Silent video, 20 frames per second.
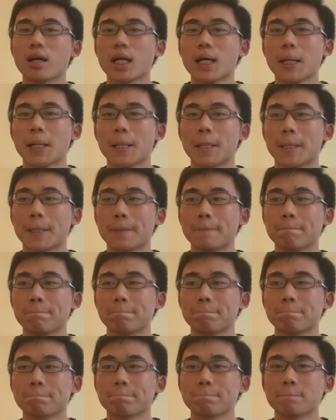
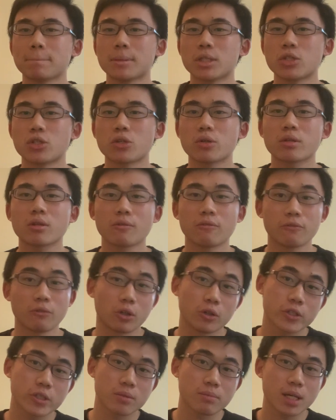Um, during the
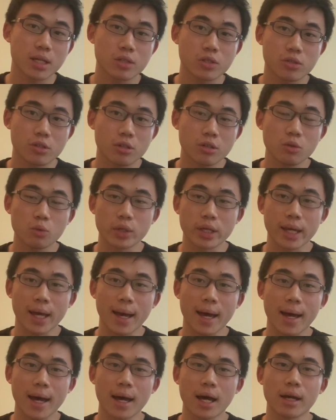fall semester, we
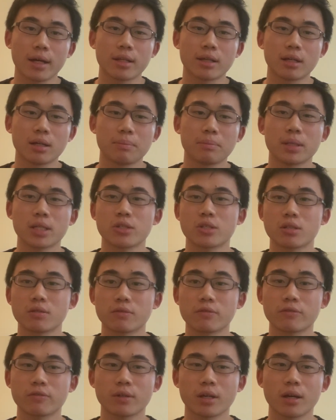had a bunch
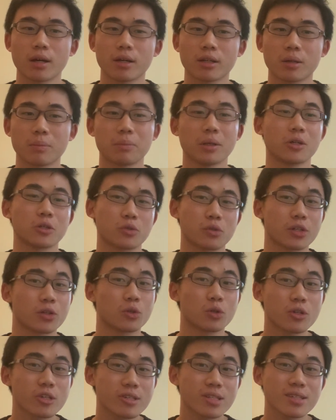of uh, compulsory
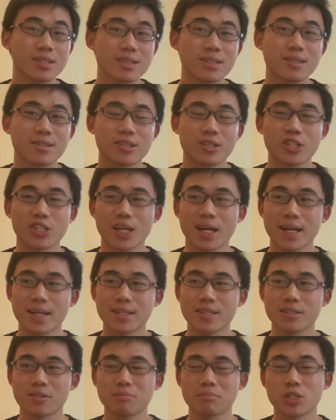courses such
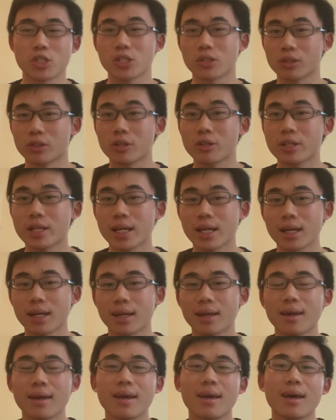as machine learning,